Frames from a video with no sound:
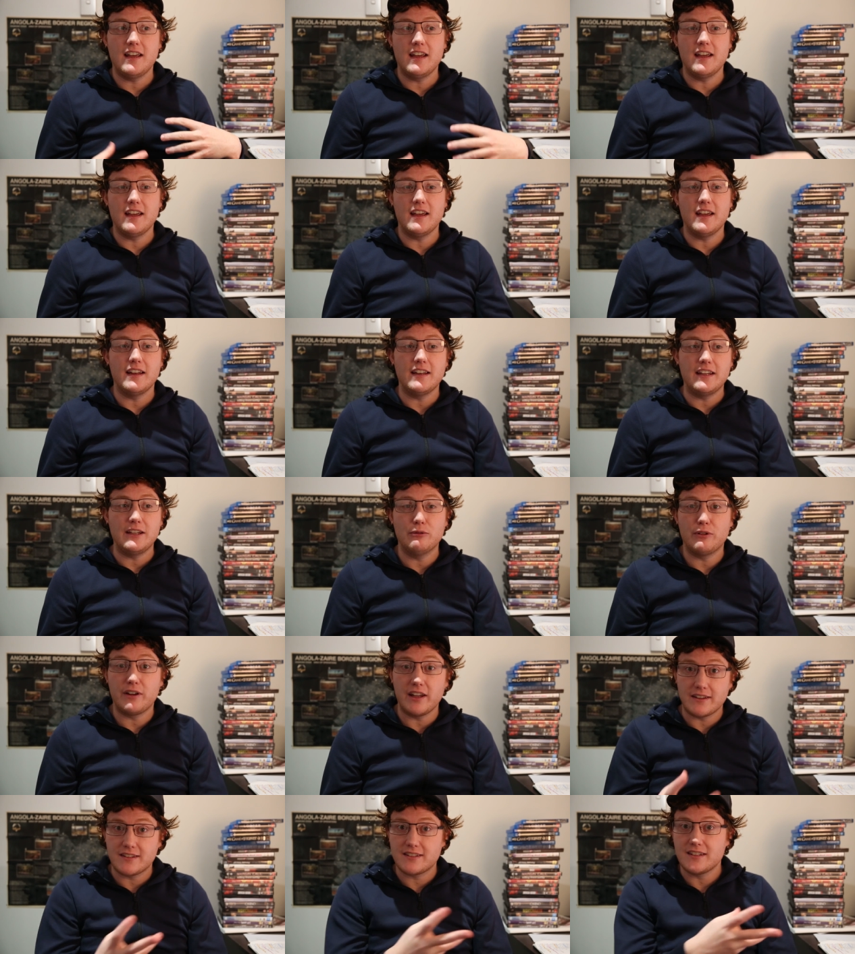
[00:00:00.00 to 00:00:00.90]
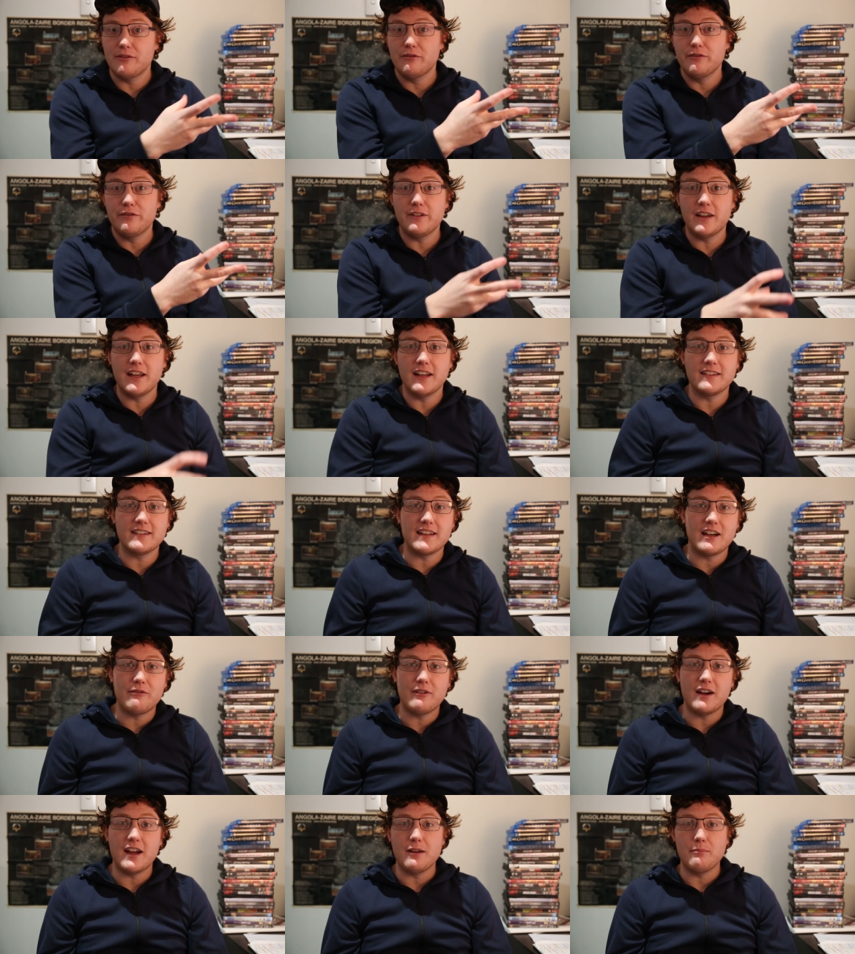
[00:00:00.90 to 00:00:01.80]
And he'll get some fans
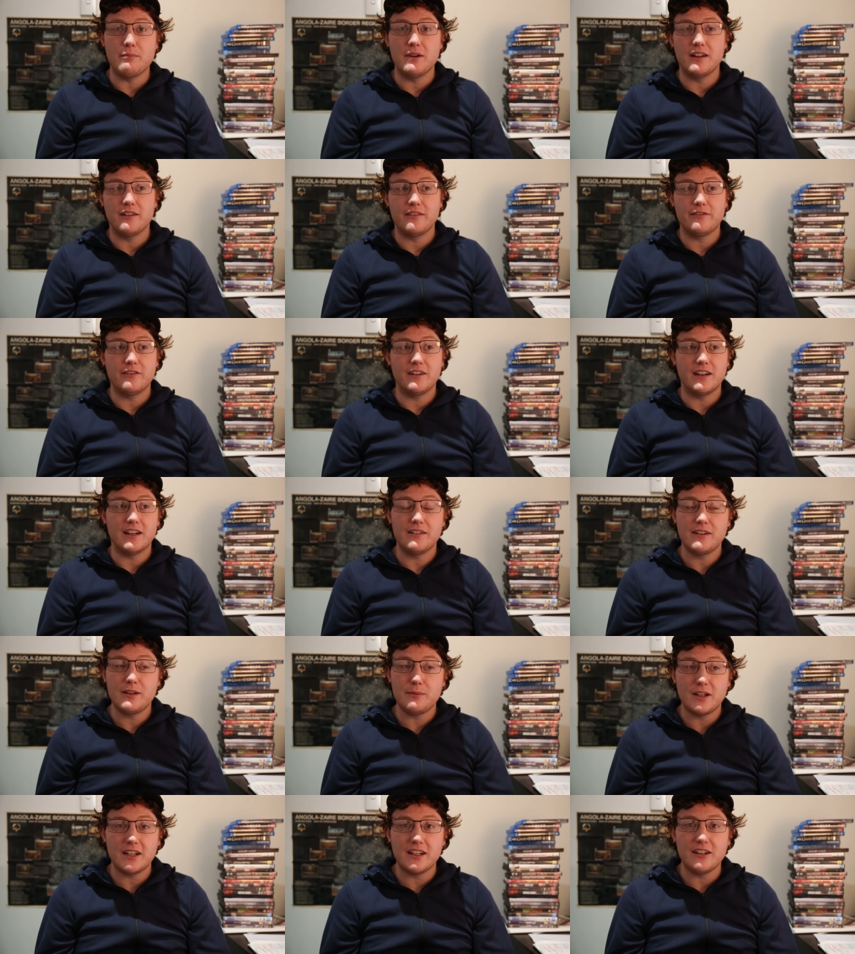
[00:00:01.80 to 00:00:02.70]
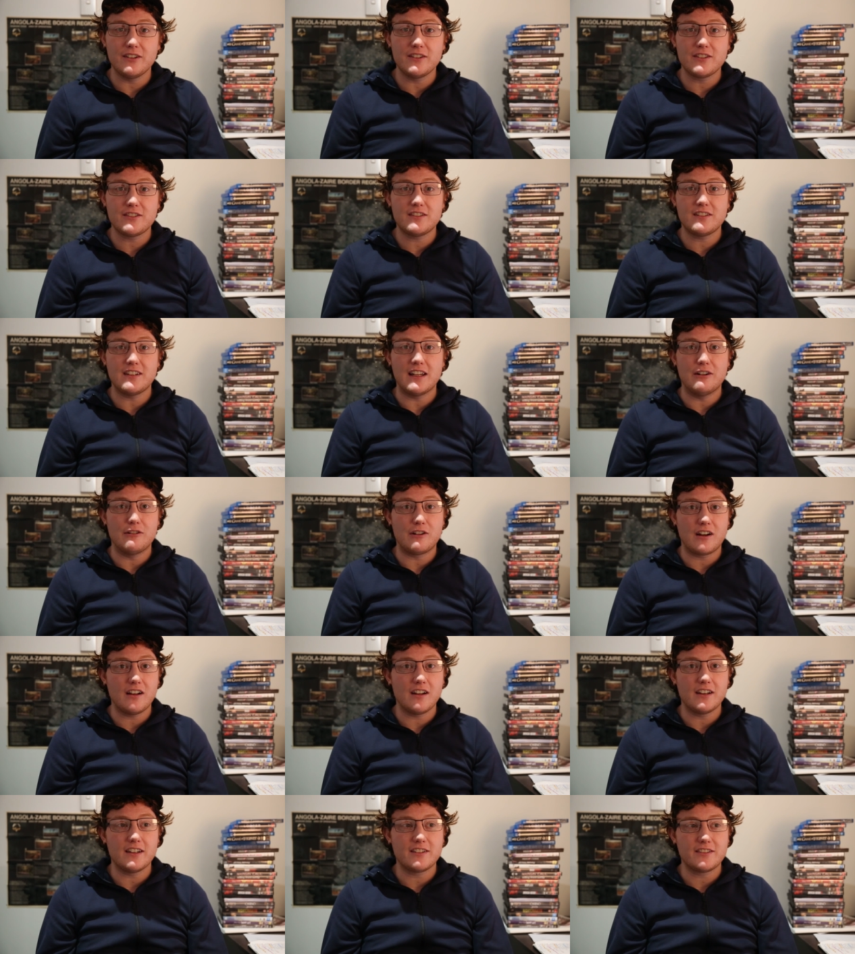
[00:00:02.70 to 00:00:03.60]
that way, but for anyone else, they'll
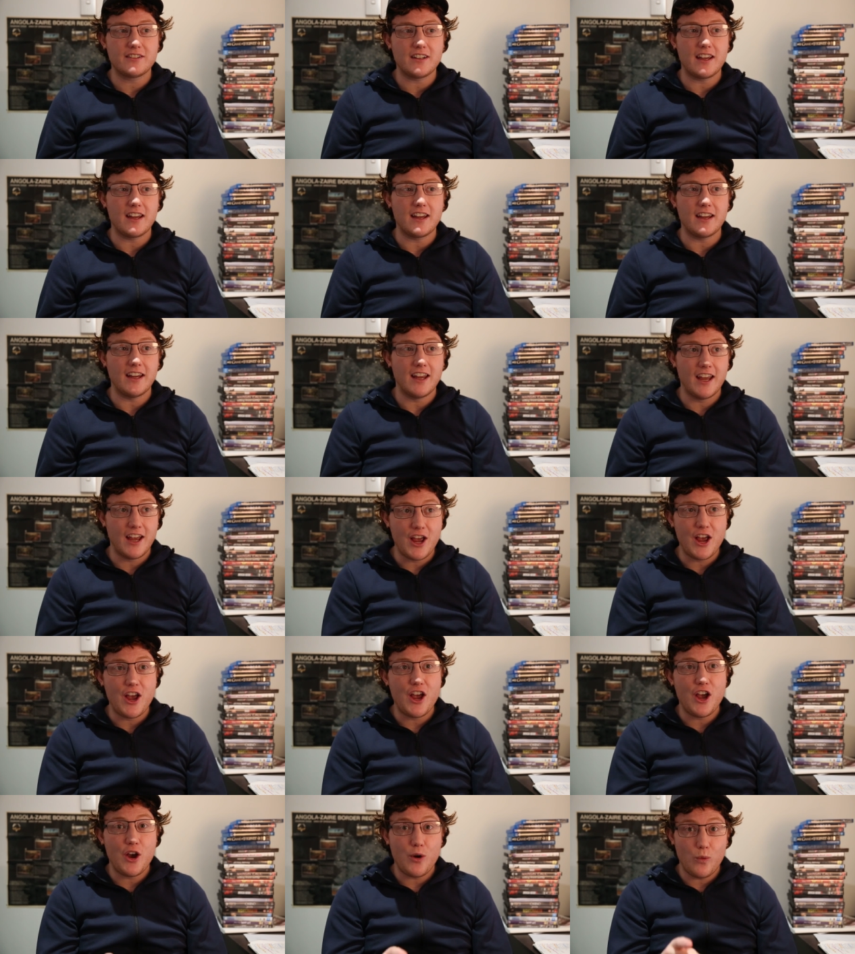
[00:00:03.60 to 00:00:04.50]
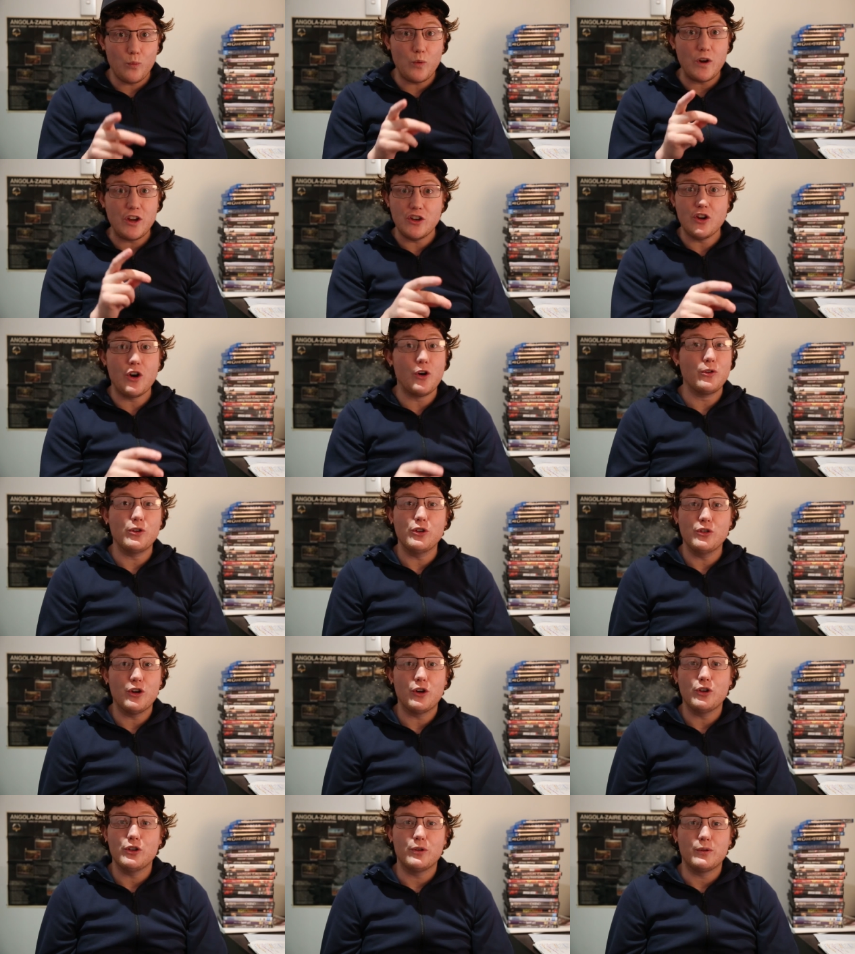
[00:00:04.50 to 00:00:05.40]
kind of say, we know
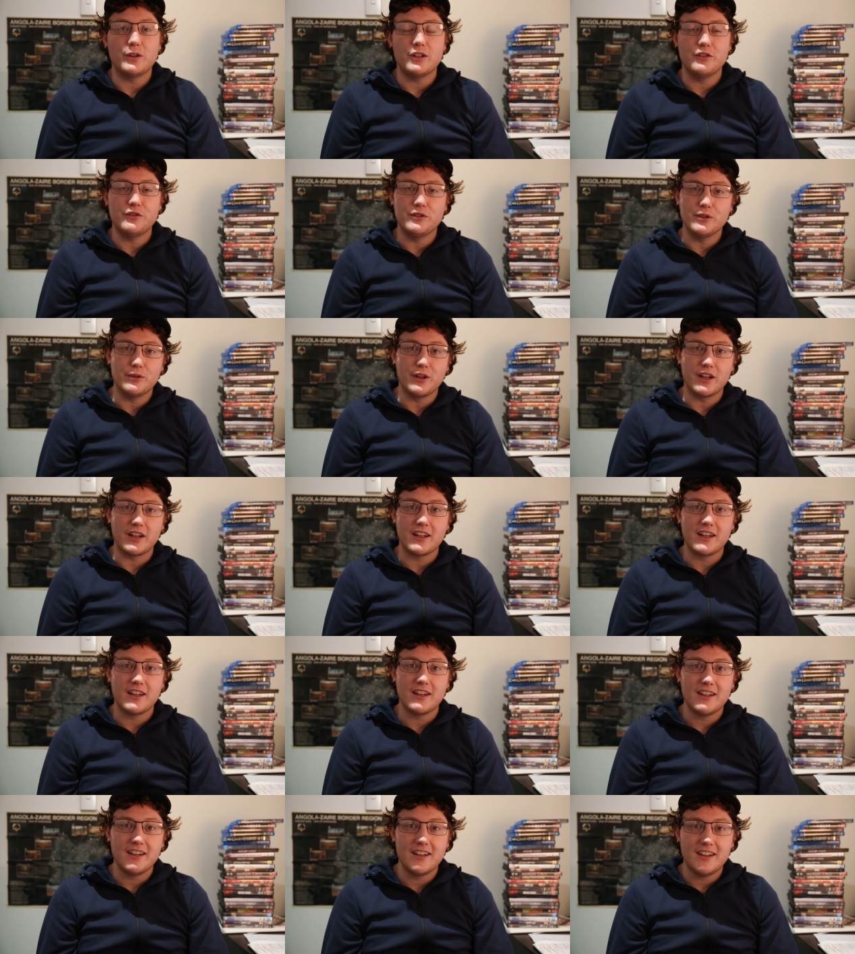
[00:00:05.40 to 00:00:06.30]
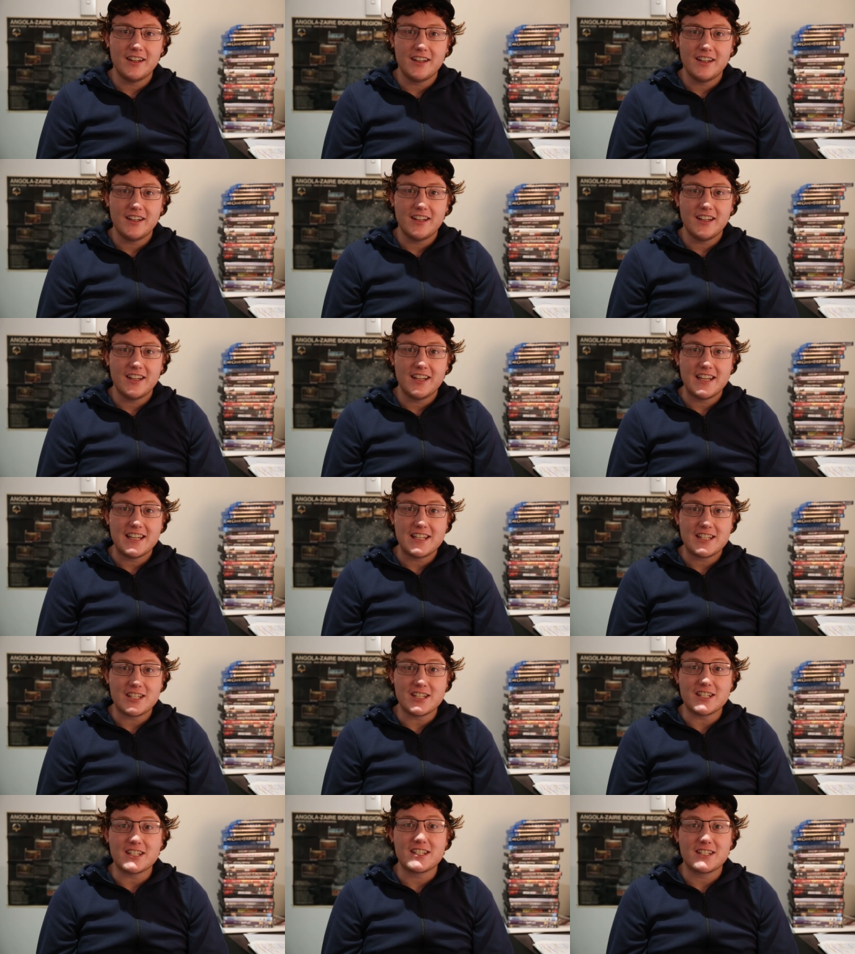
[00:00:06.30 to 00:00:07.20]
you don't know what you're doing.
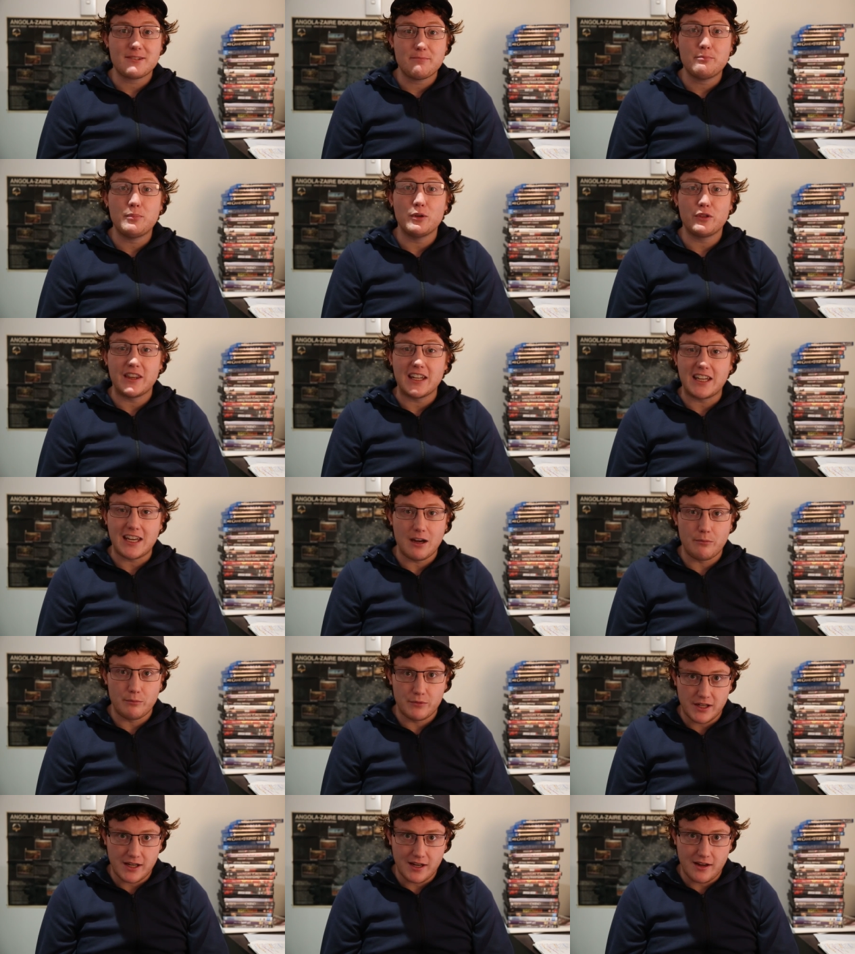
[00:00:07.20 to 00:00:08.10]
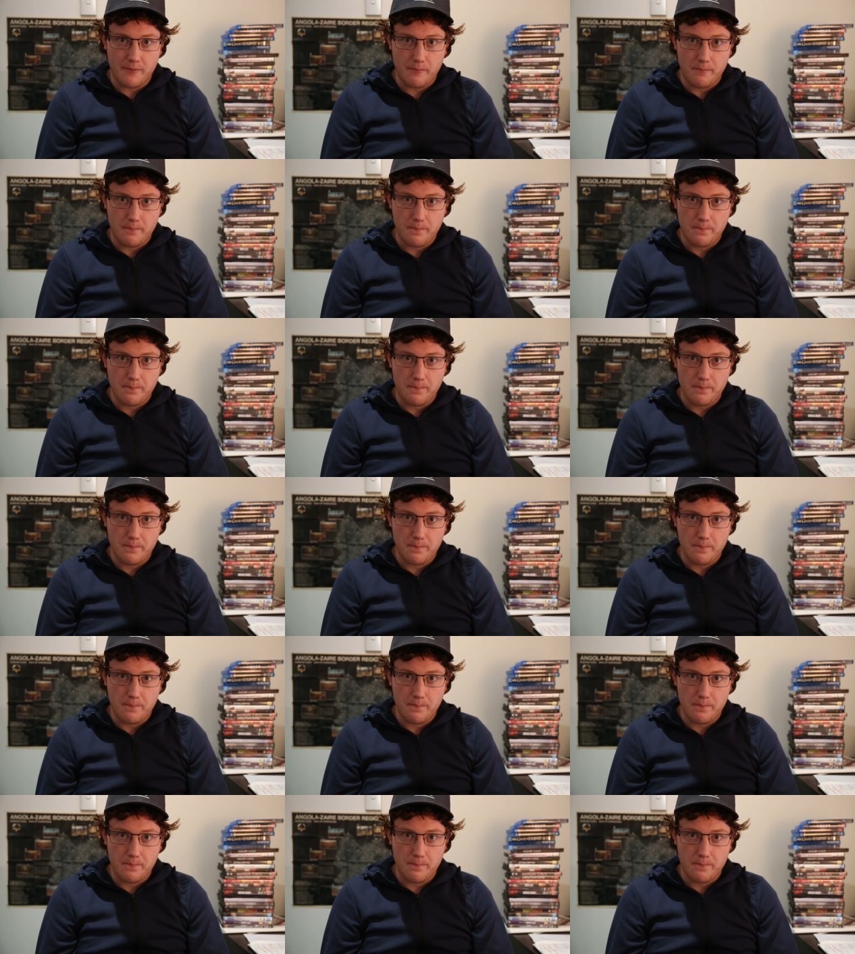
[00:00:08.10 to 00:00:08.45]
Just put the camera down.